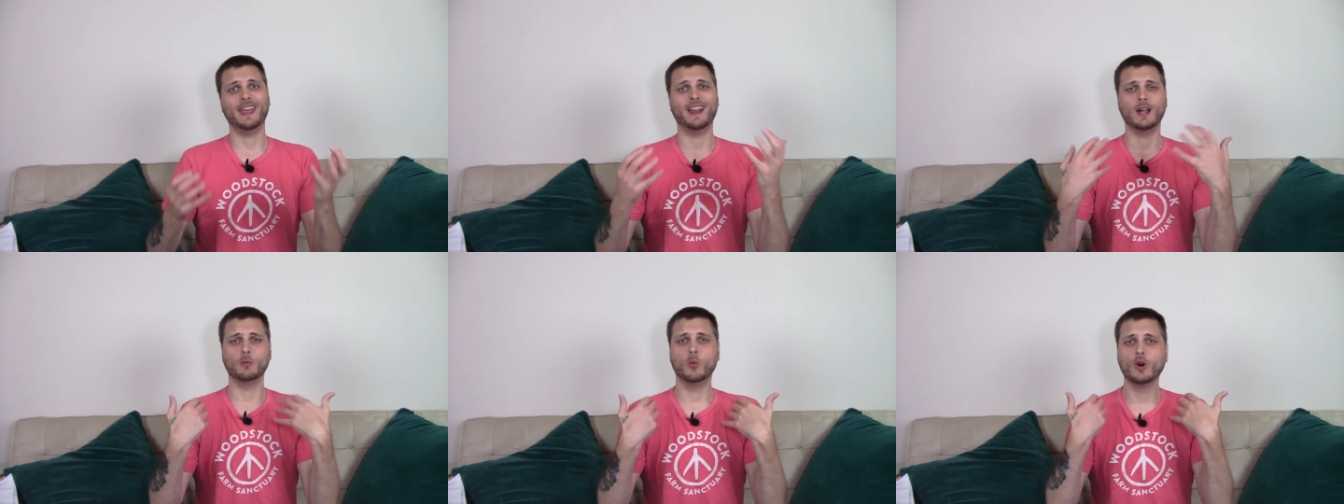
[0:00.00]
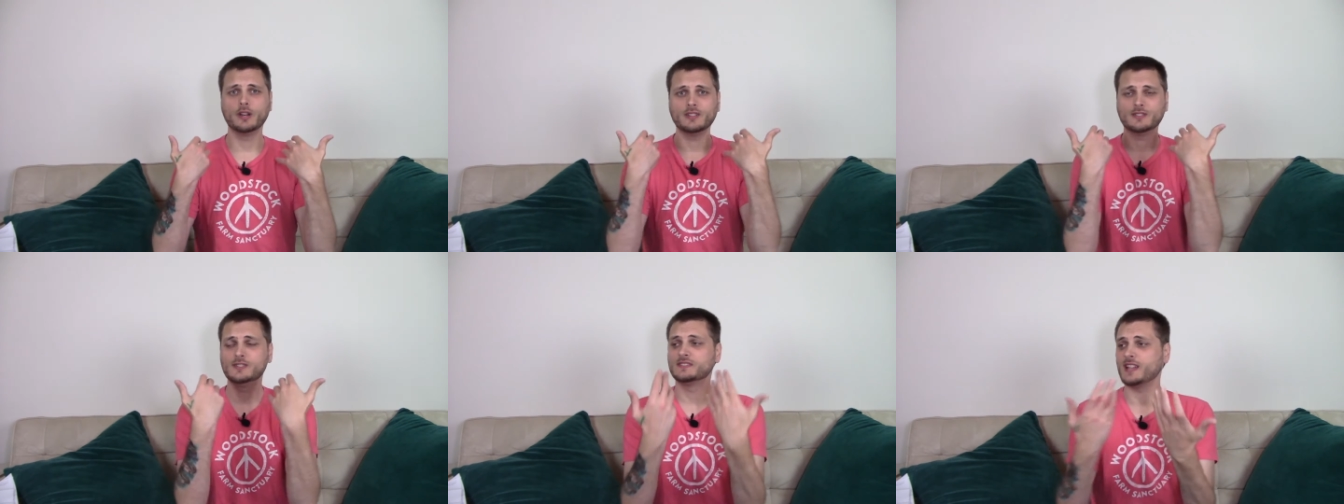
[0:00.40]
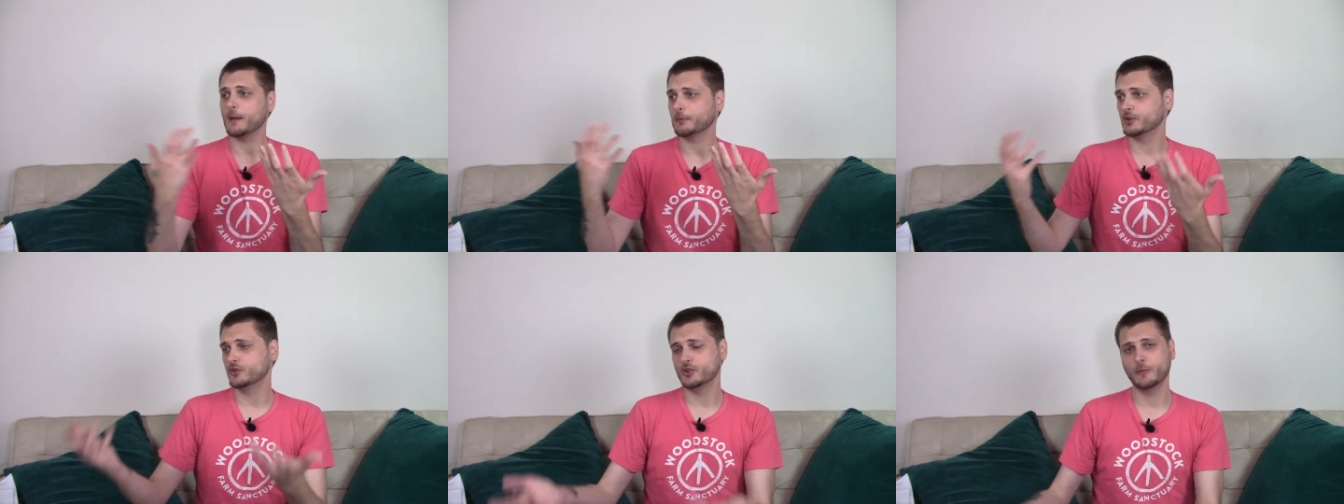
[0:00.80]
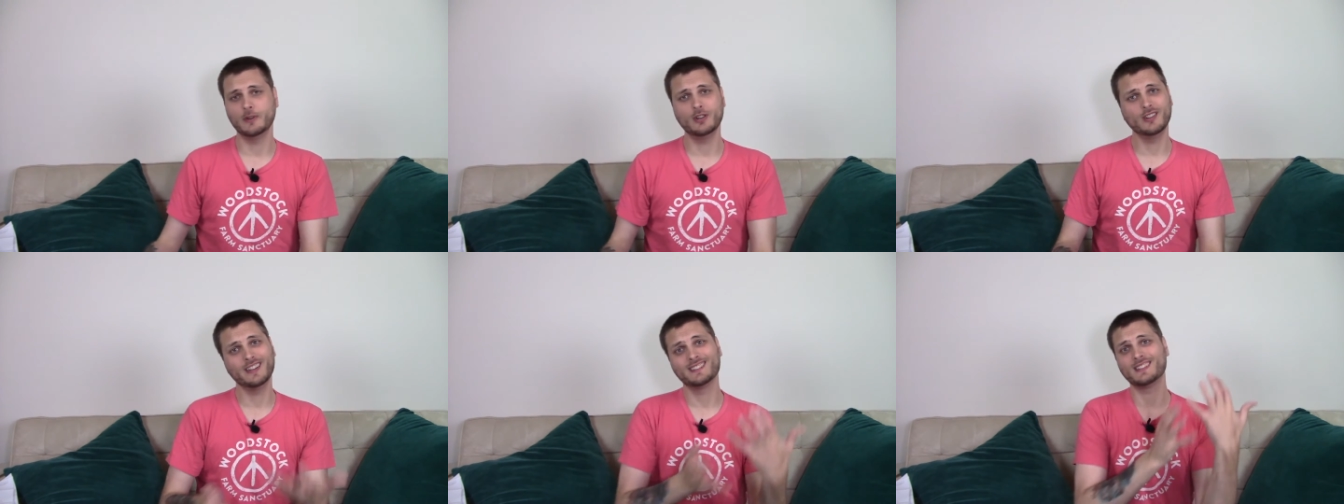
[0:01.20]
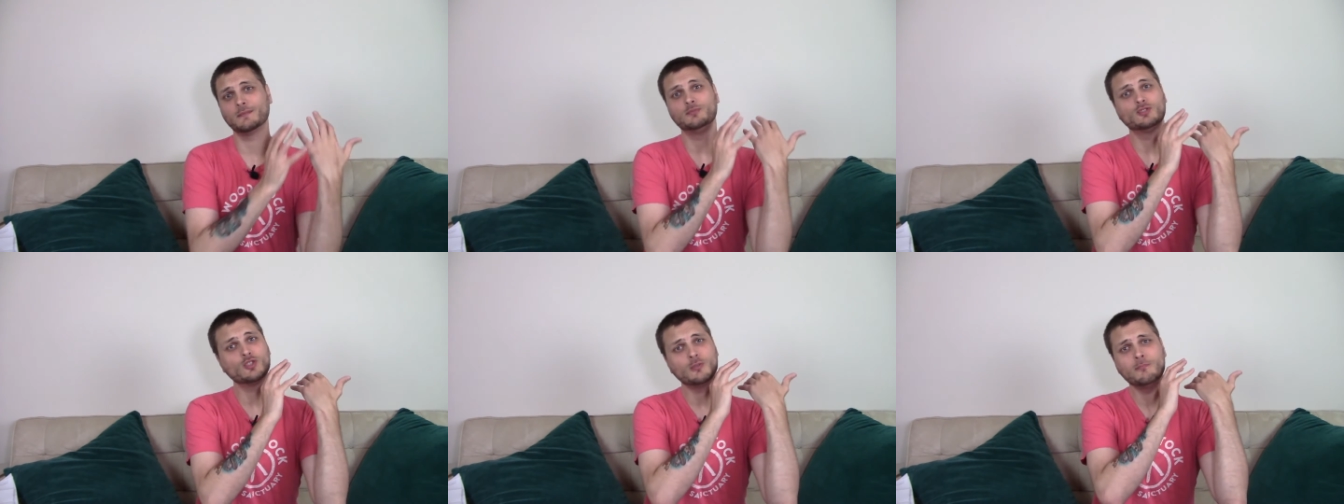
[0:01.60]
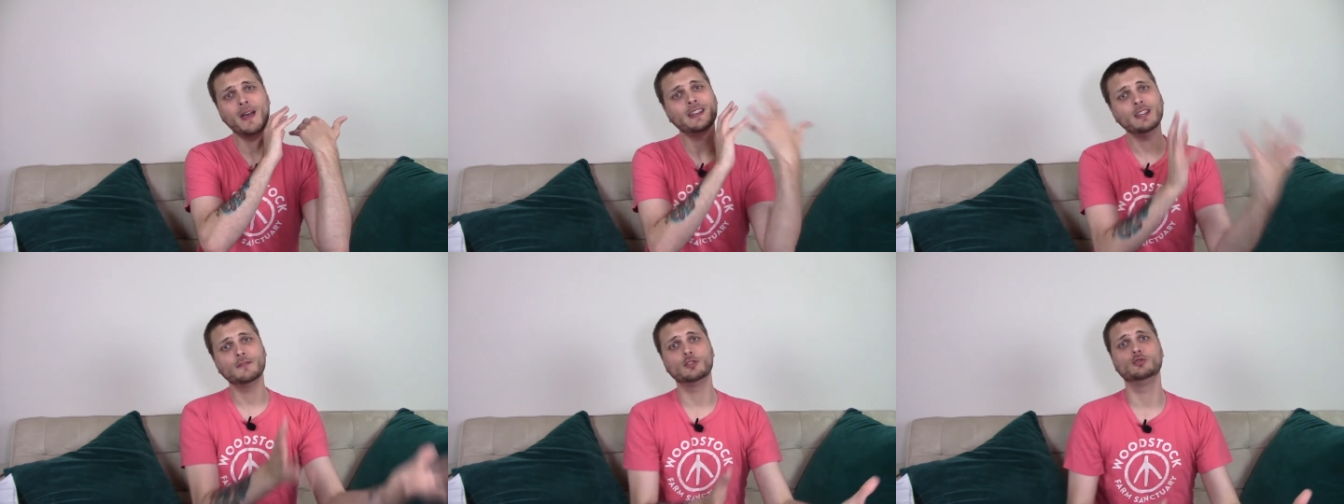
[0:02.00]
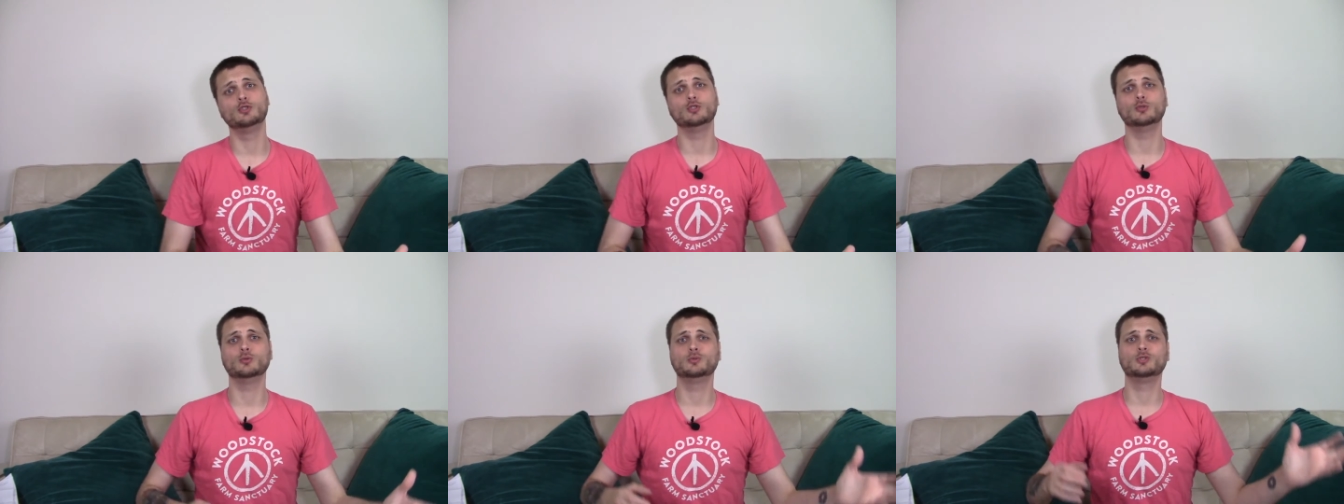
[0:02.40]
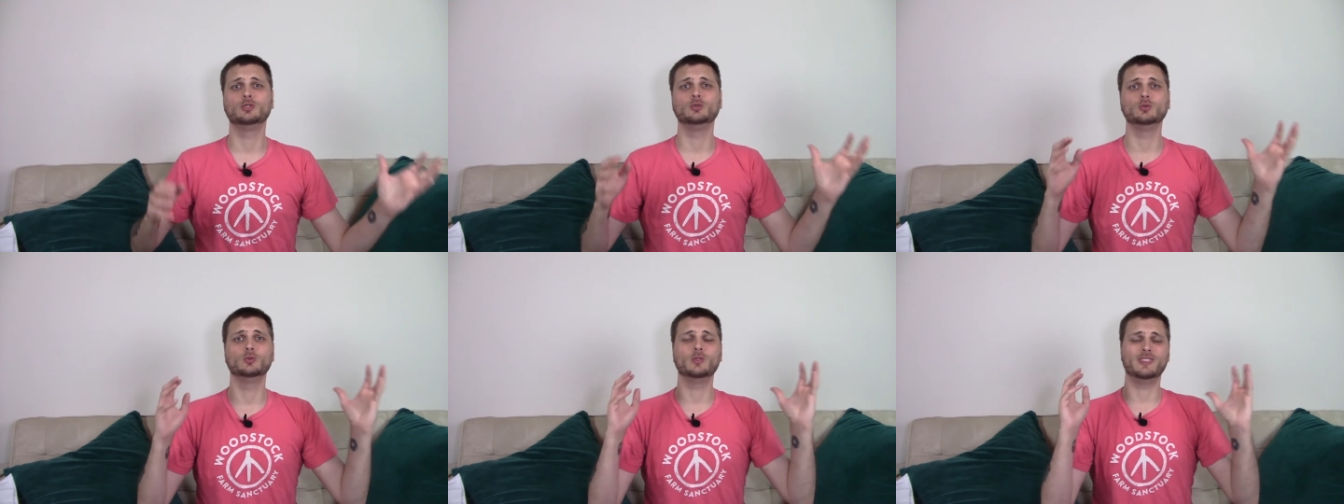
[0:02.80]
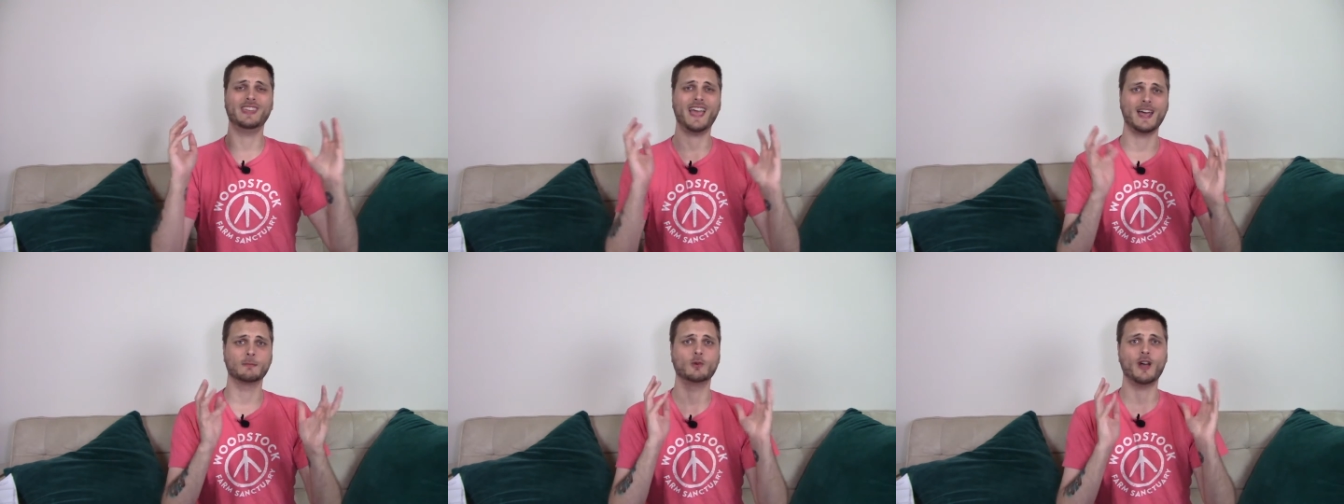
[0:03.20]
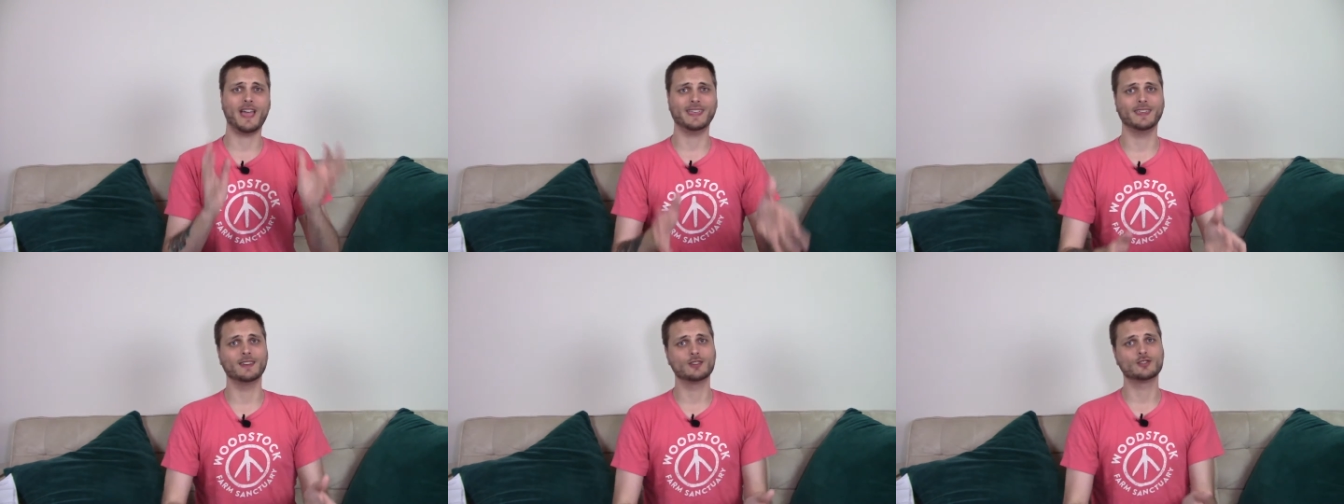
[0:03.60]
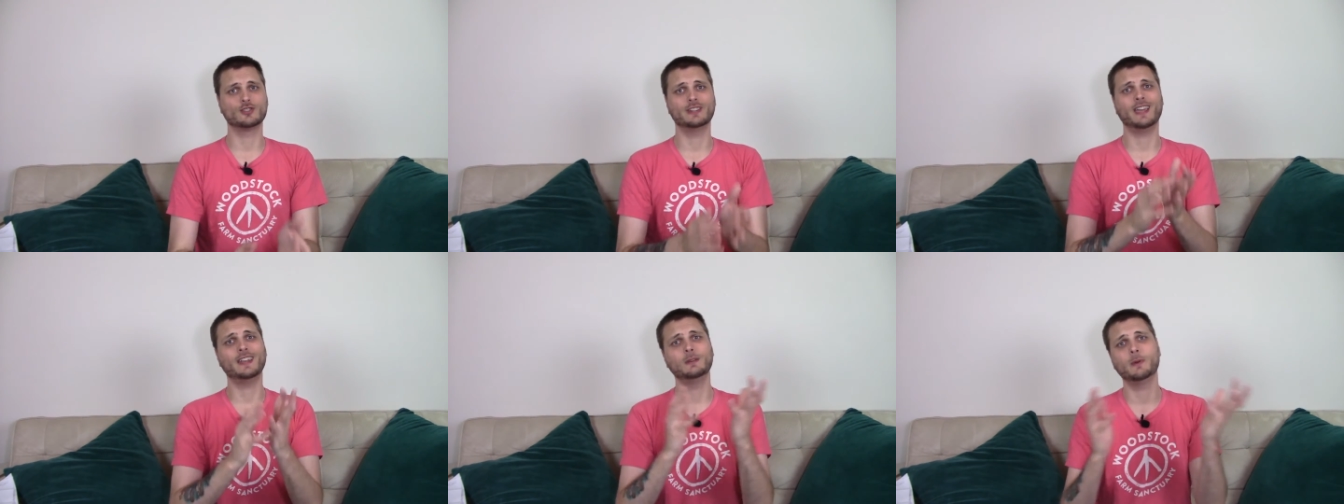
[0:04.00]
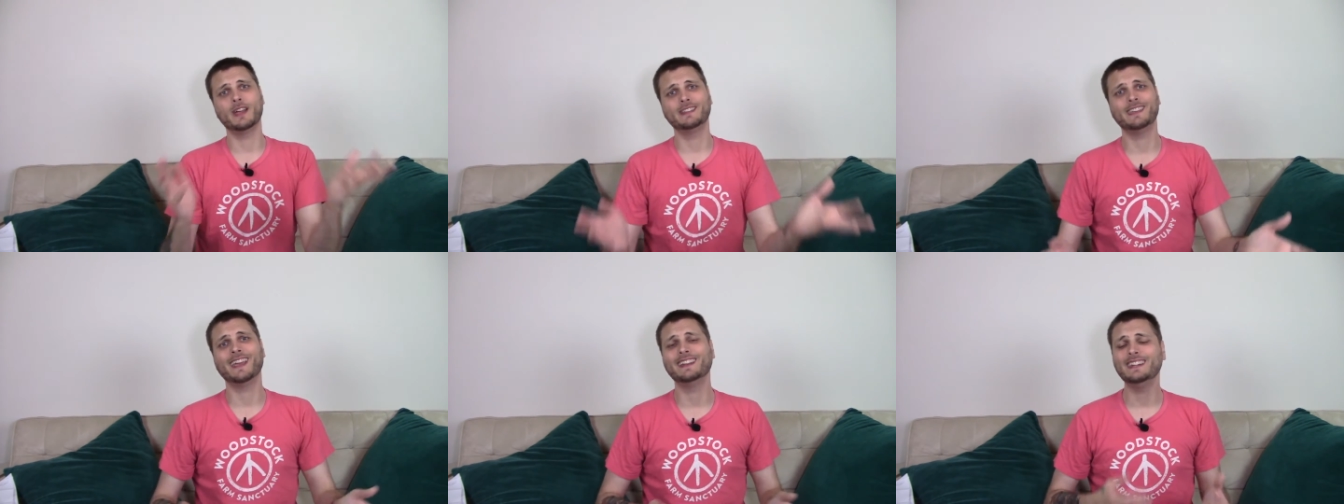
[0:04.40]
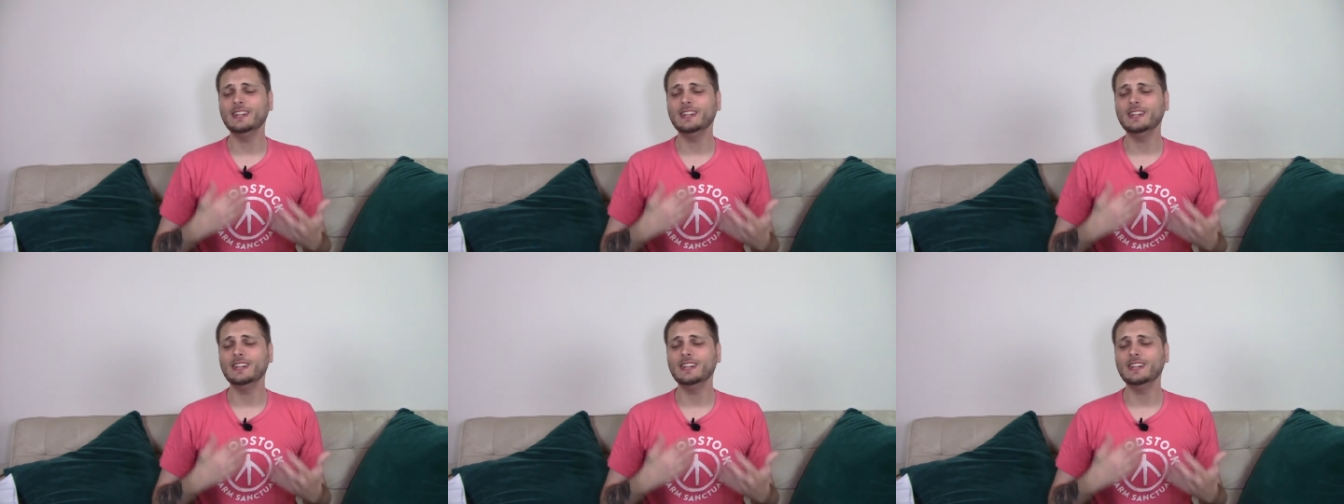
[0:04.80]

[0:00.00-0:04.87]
and I want to stop contributing, as I'm sure many of you do, to the animal ag industry any way I can,